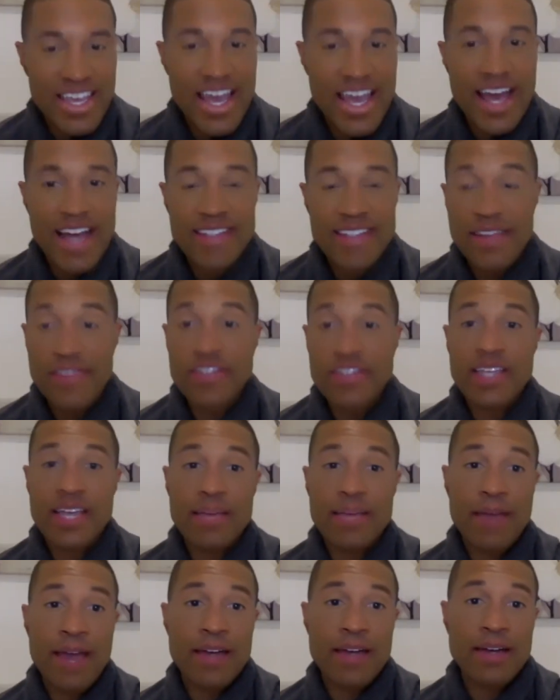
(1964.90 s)
it's everything,
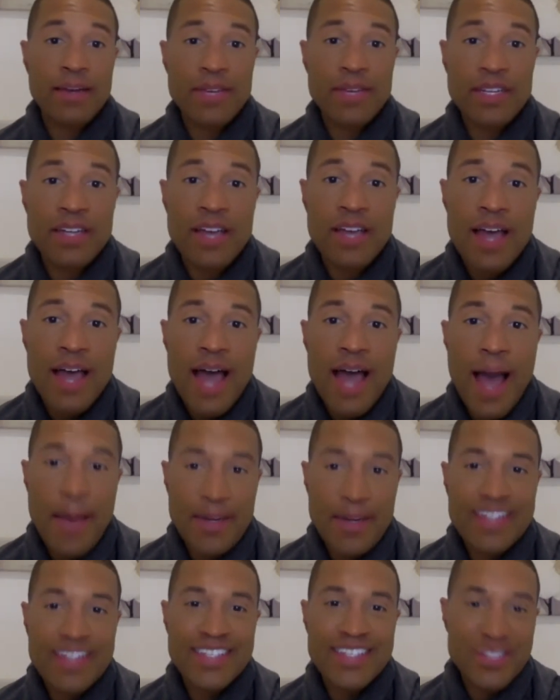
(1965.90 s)
man. I mean,
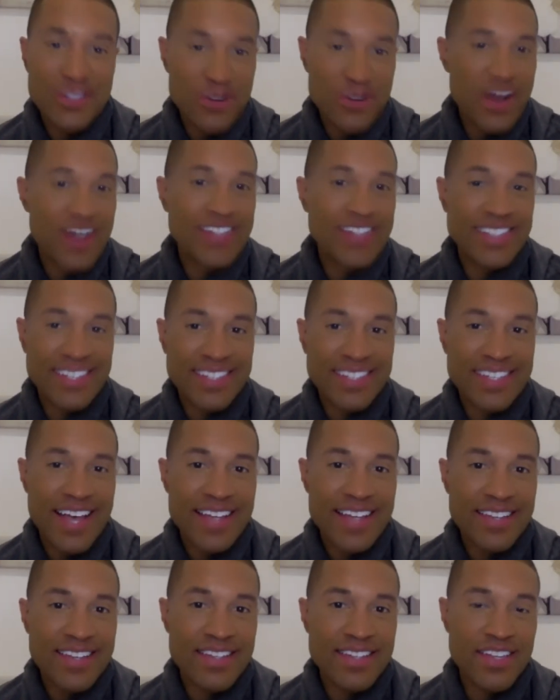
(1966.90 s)
happiness is the greatest success
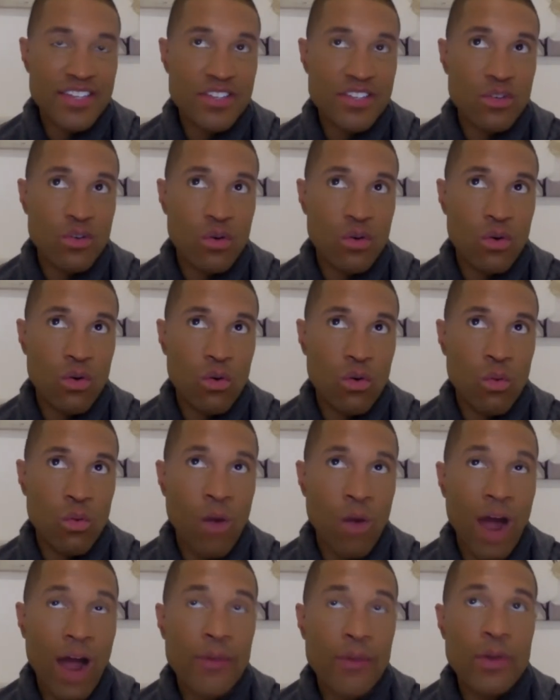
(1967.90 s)
because it's
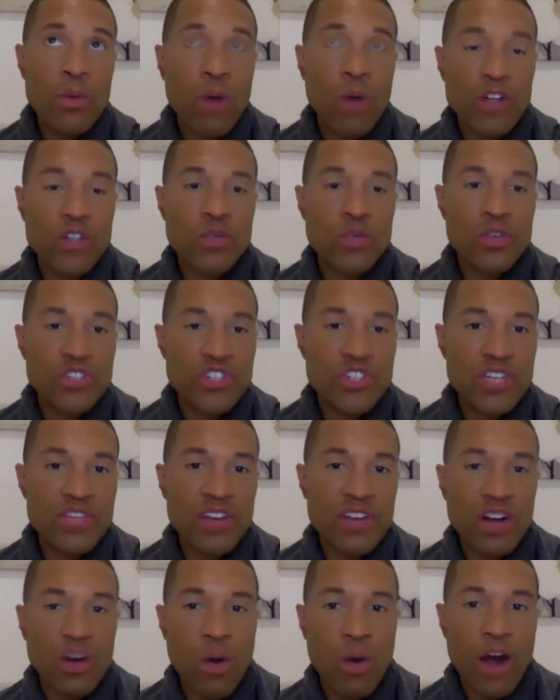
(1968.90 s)
why we want to achieve,
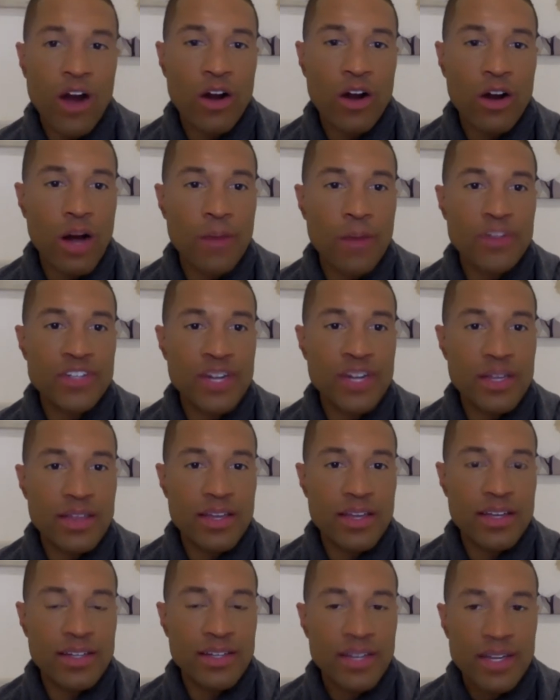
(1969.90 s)
acquire, accomplish
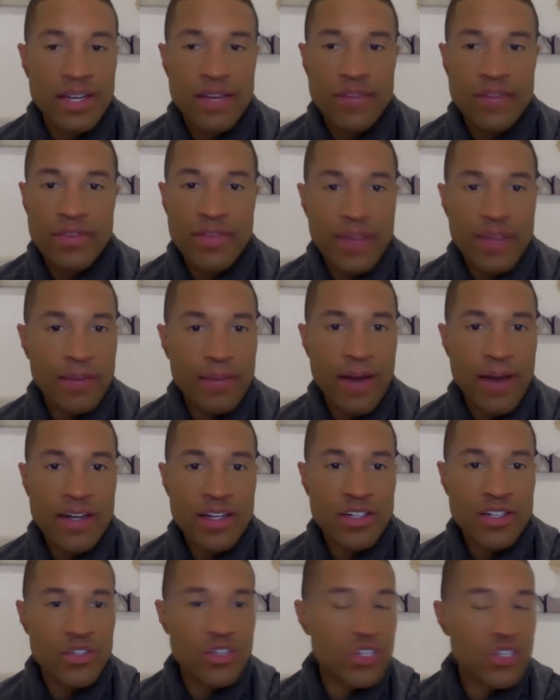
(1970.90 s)
anything. If you think about it,
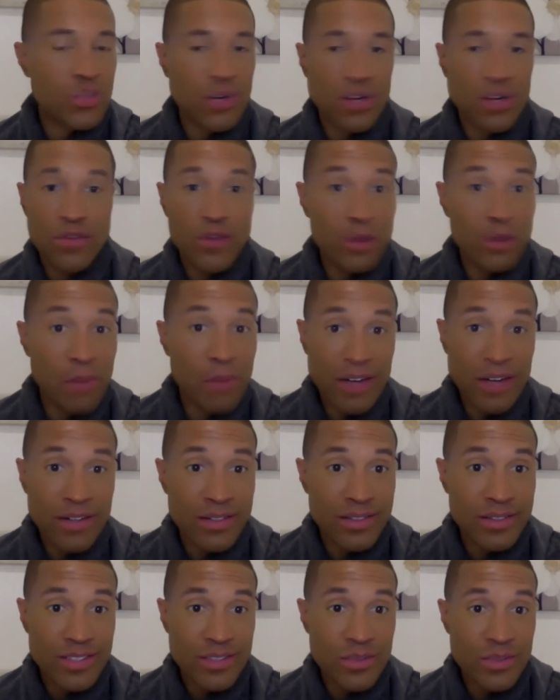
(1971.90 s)
you just want to feel
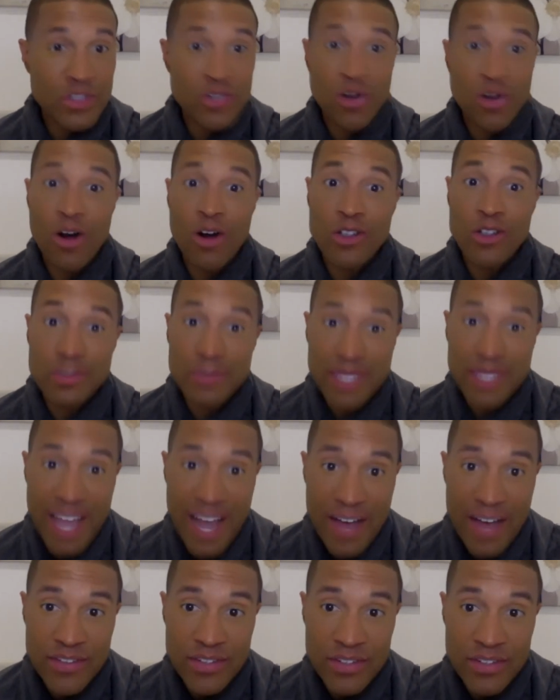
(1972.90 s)
better. It's what you're ultimately
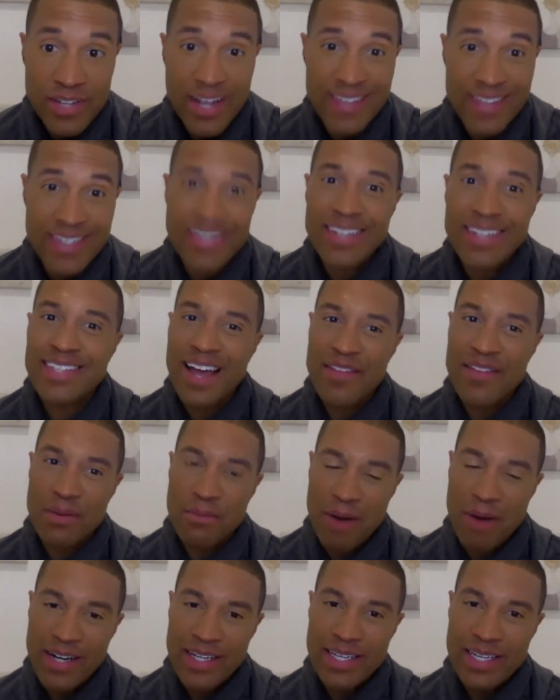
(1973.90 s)
after. Yeah, it's nice to have the
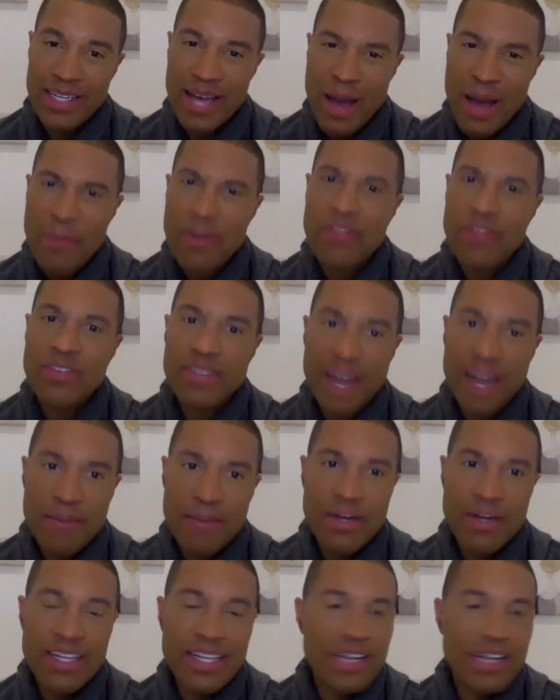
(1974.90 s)
money, but if the
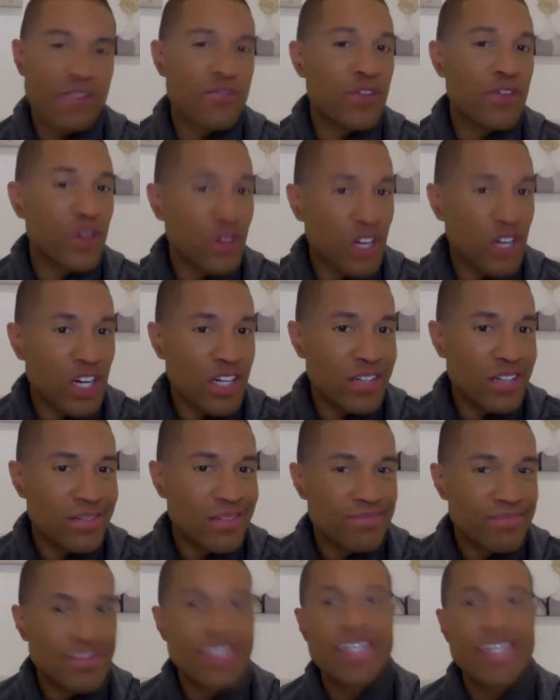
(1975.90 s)
money didn't feel good,
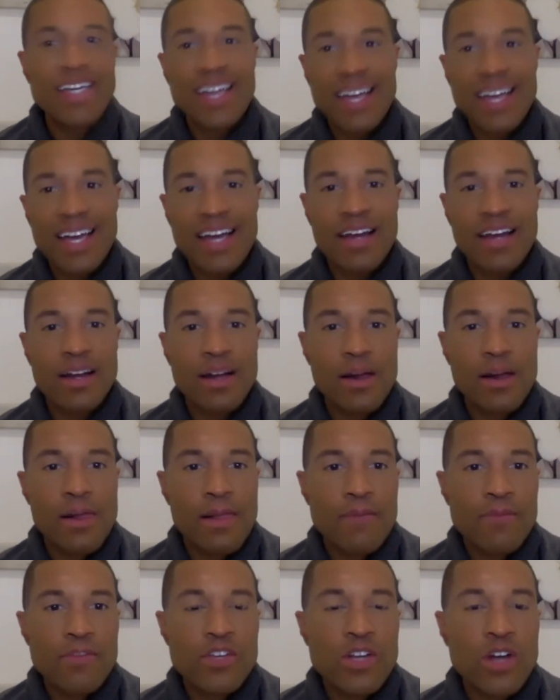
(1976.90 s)

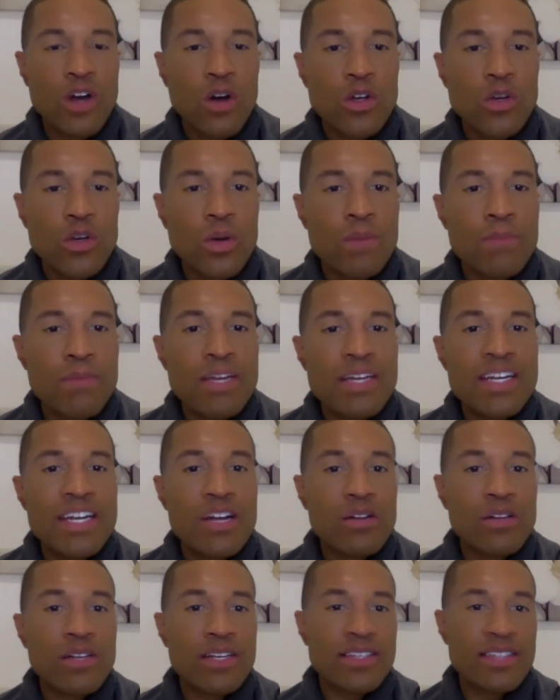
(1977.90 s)
you know, you wouldn't be
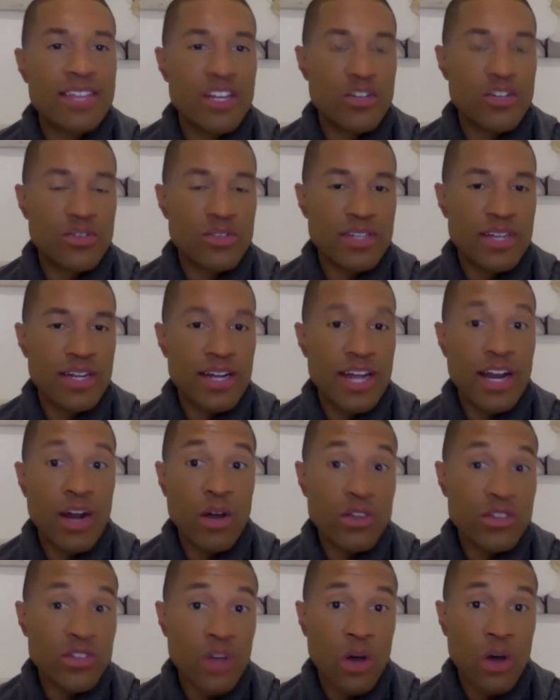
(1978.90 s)
nearly as interested. And
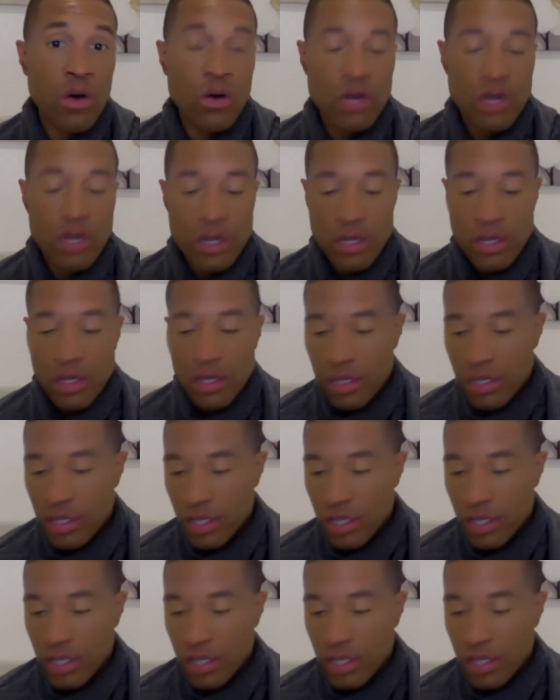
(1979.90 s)
also, if